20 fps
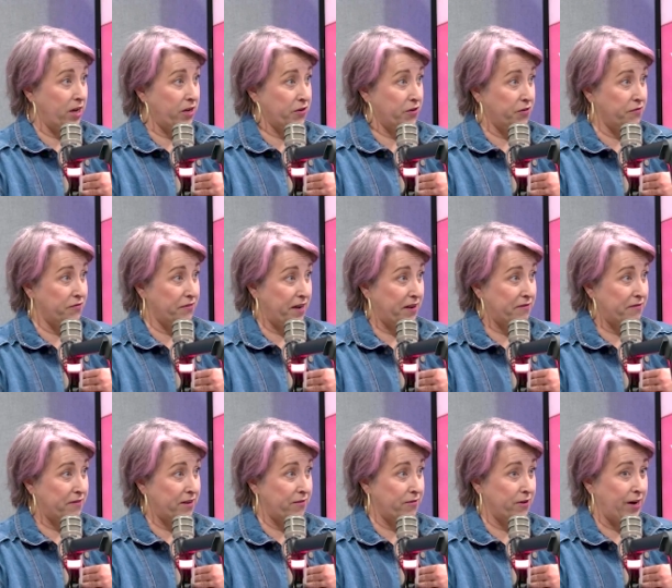105
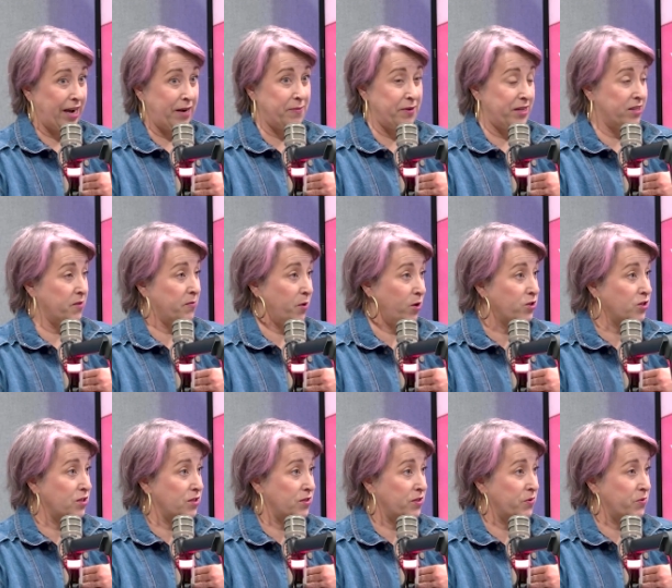fever, I'd be in the
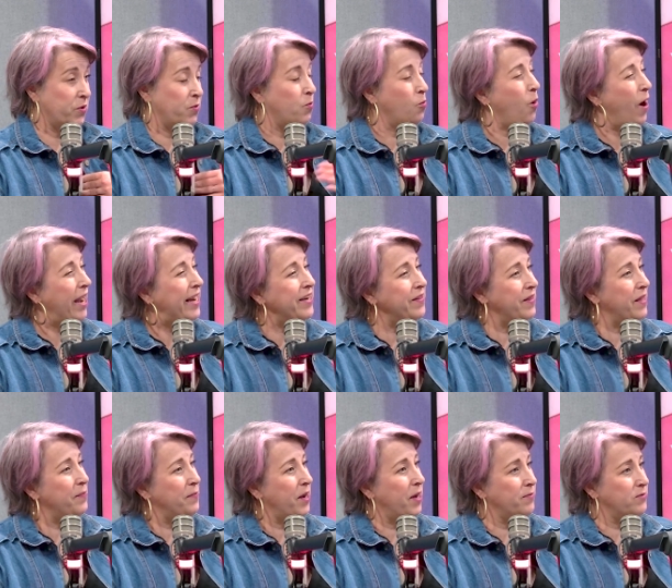emergency room. Why do
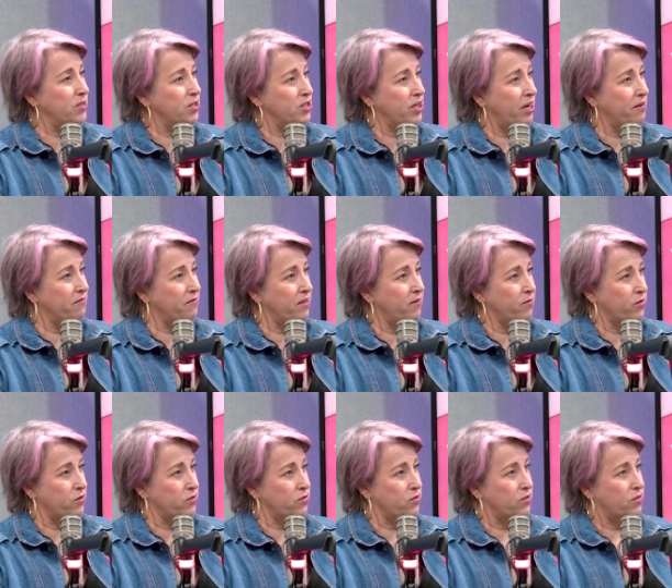they pop such high
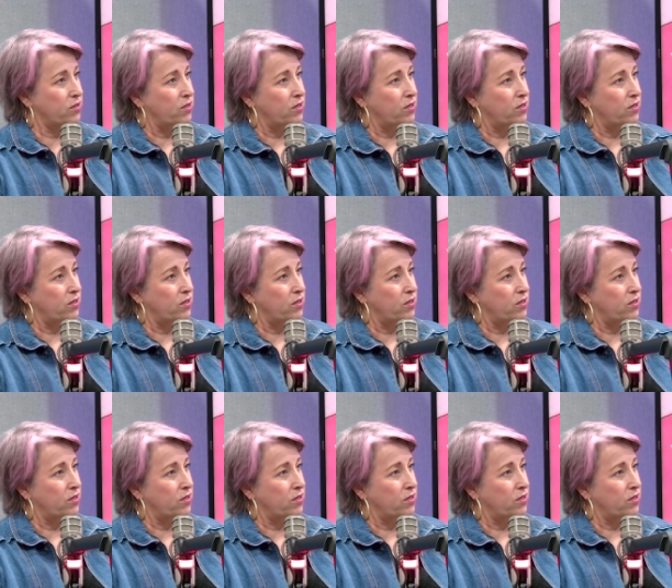fevers?